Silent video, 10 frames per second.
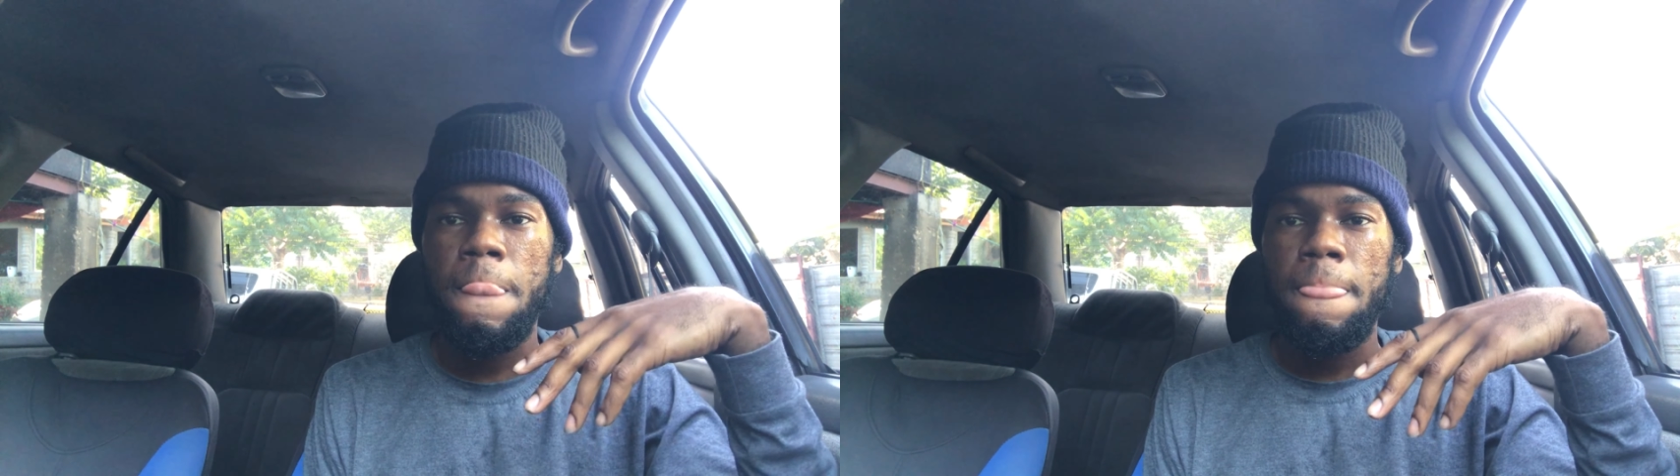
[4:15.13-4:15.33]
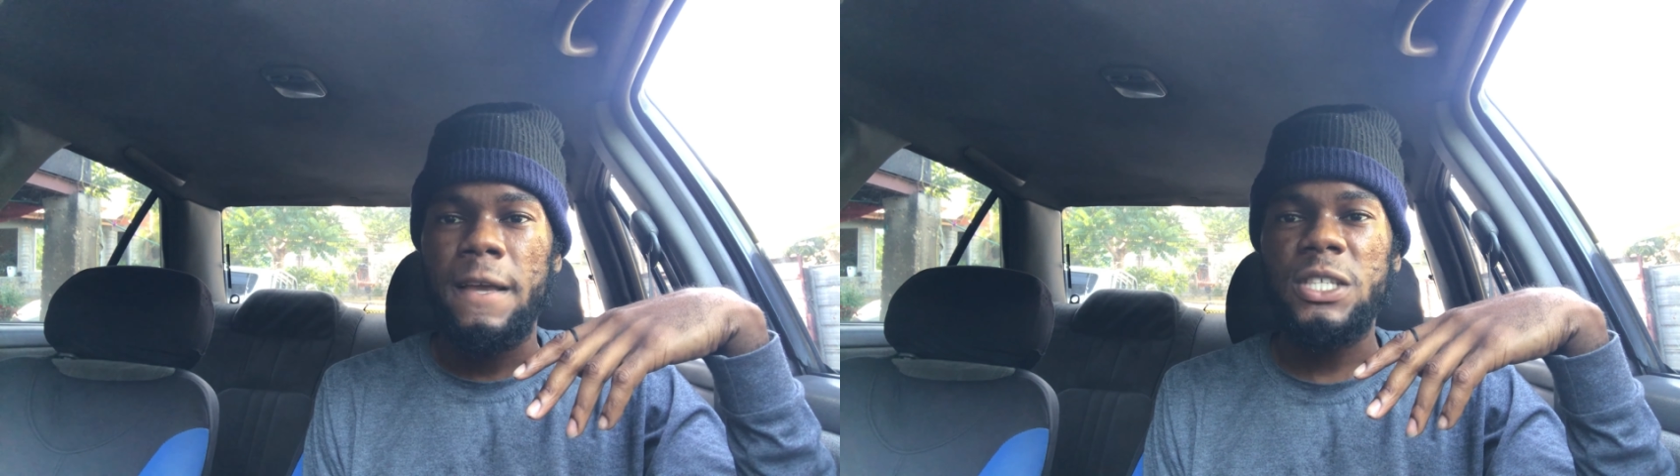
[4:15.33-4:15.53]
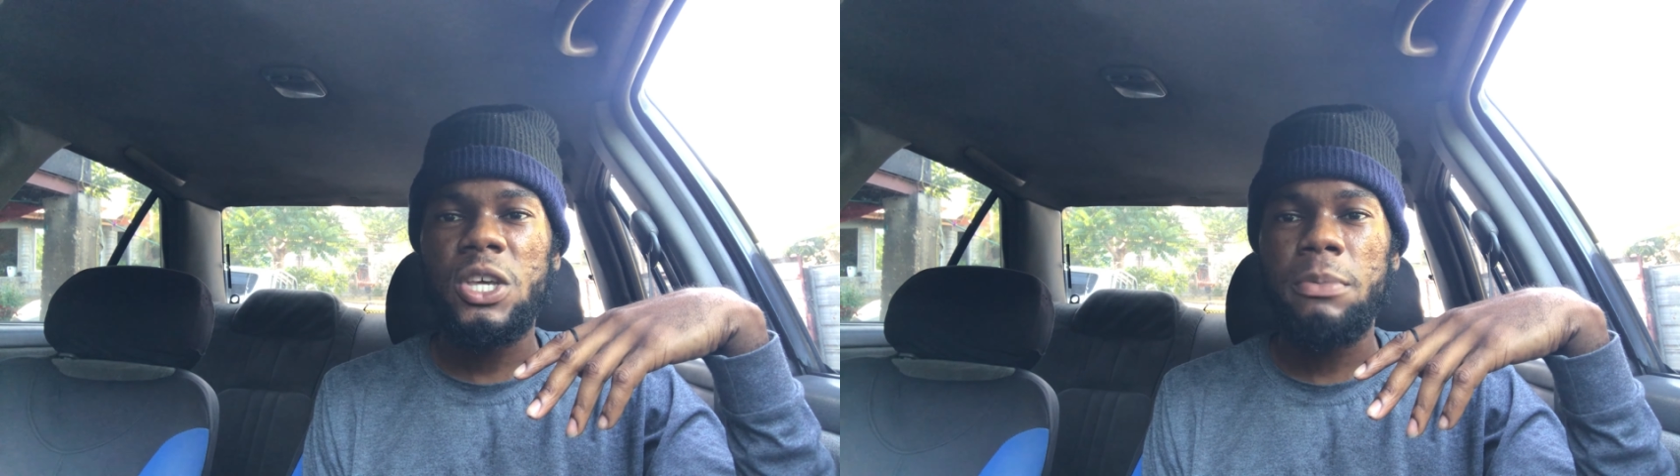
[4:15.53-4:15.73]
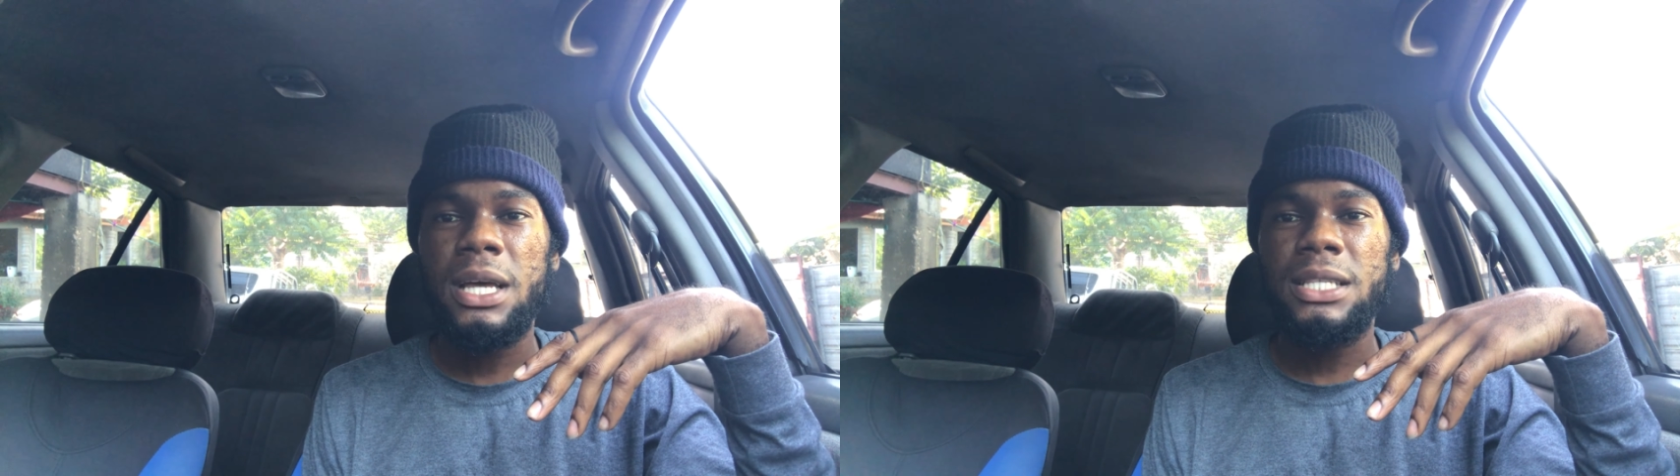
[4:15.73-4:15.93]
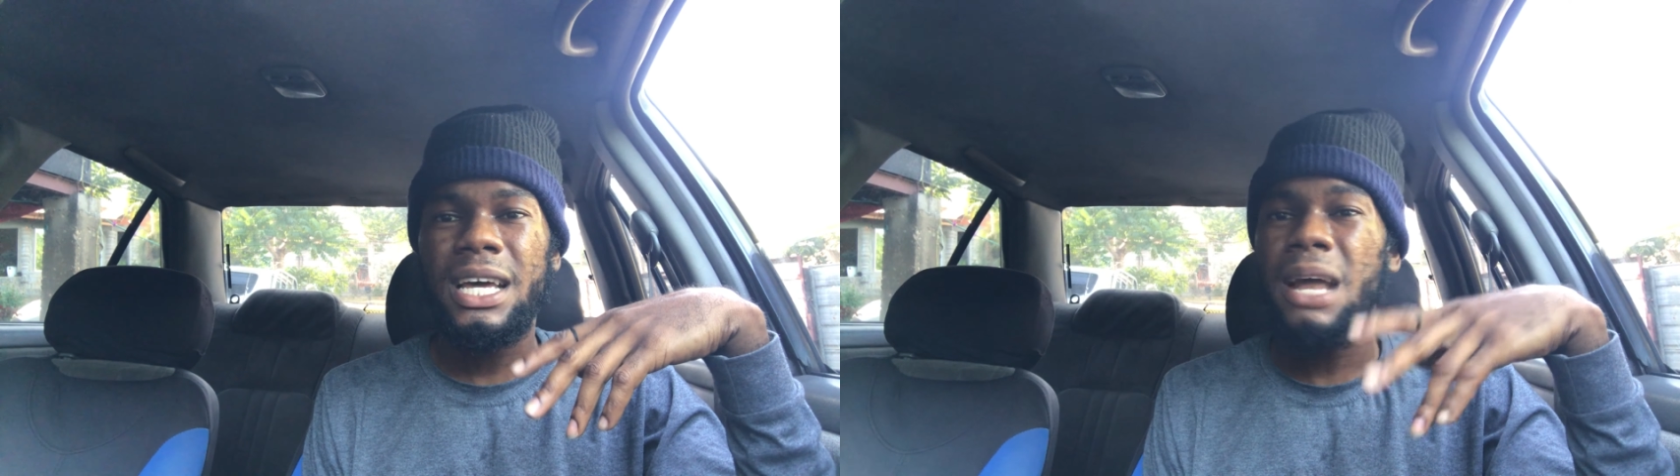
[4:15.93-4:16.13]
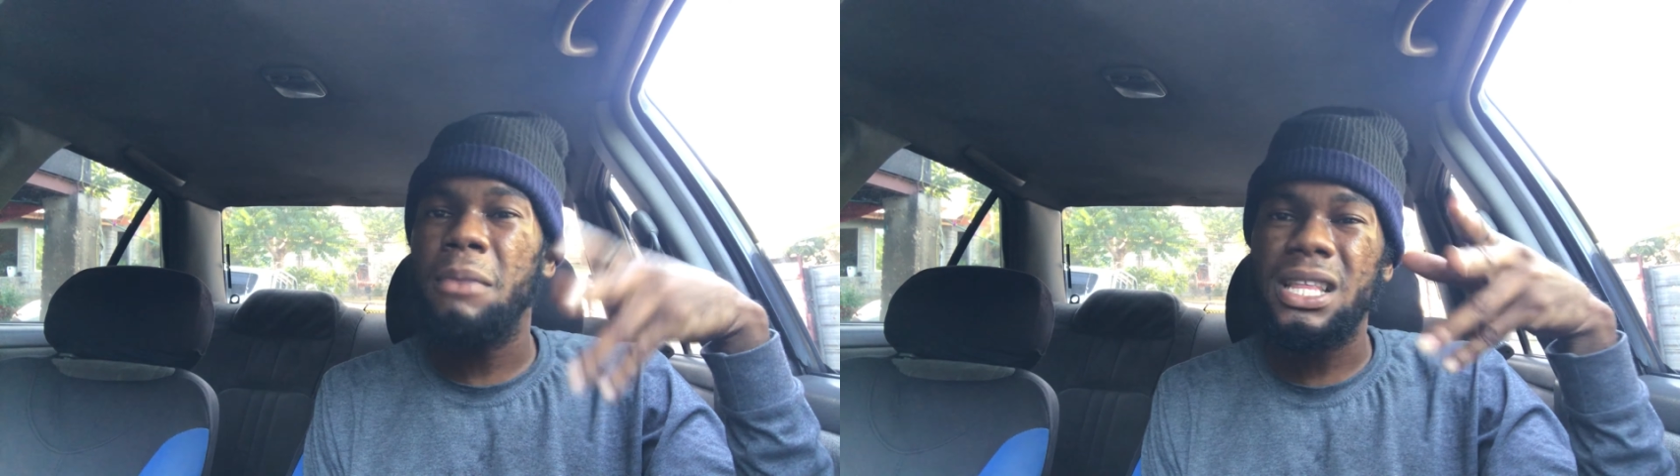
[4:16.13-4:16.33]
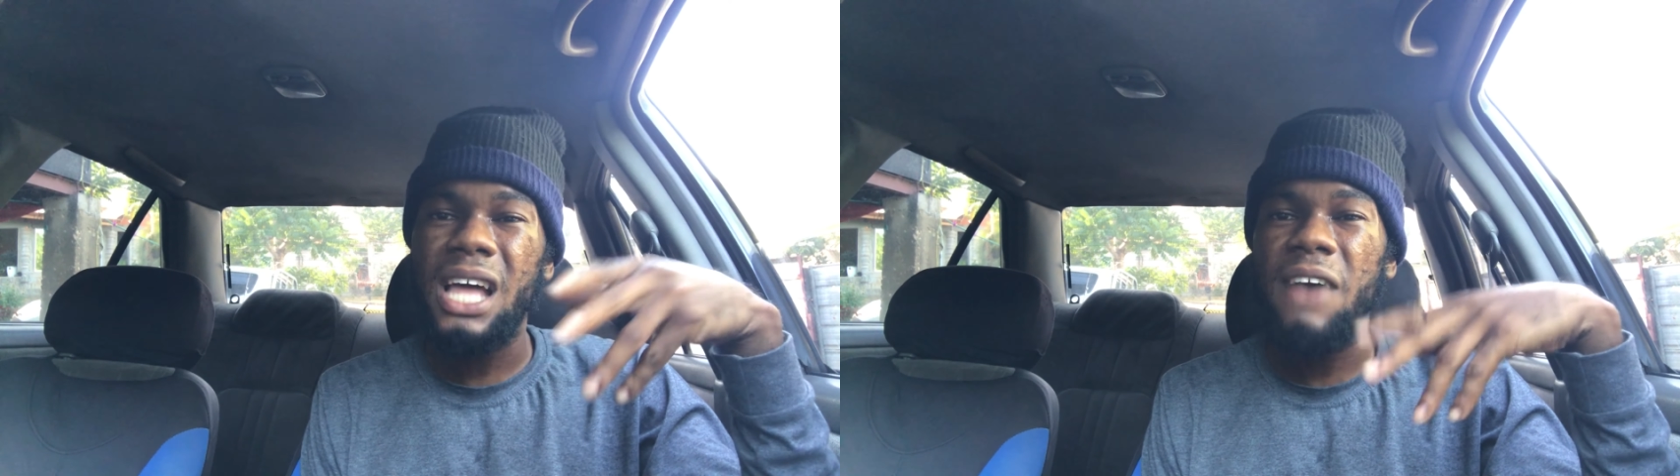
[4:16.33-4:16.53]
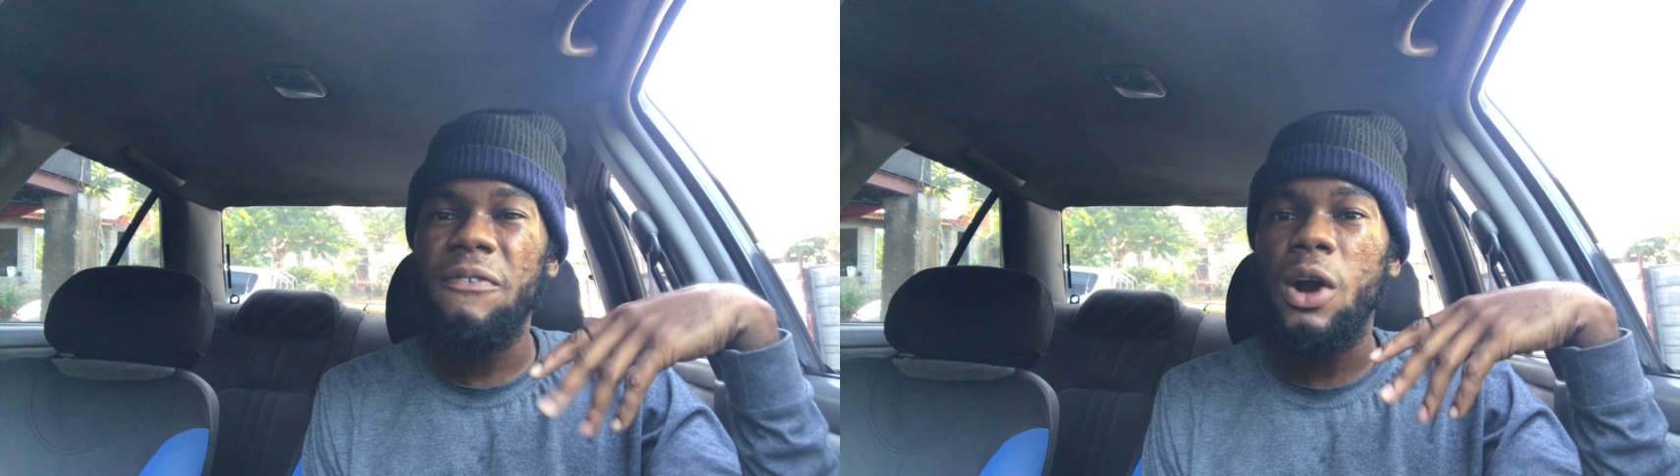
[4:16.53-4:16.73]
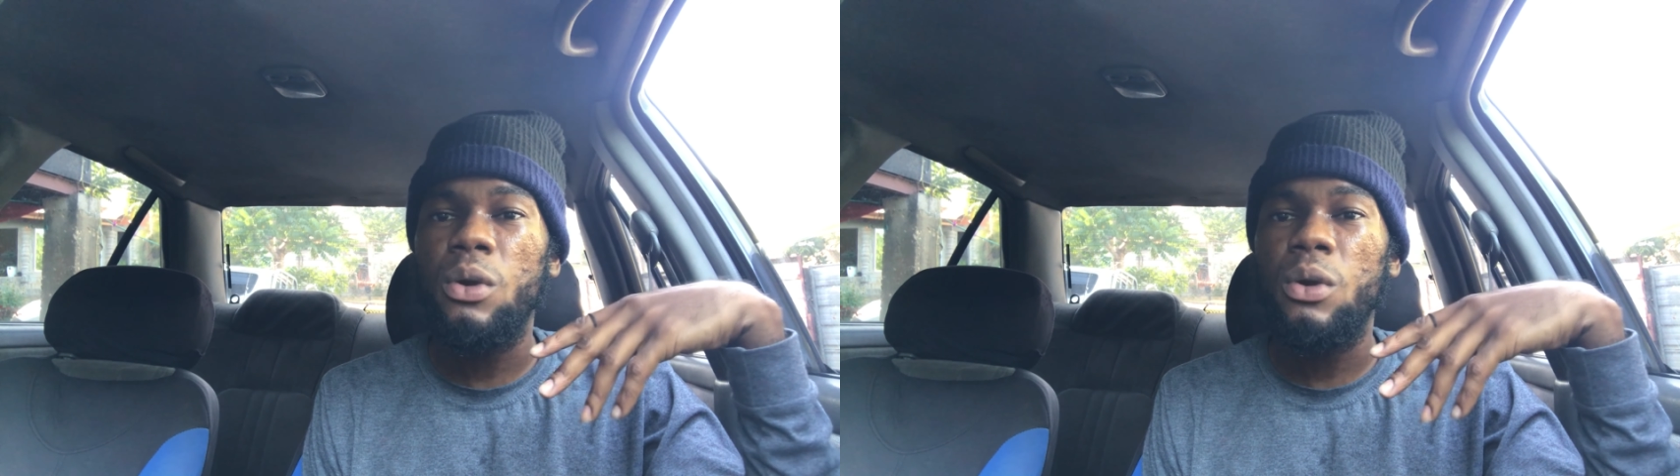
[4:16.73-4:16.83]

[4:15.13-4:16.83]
You see me? I say, and no matter how fact,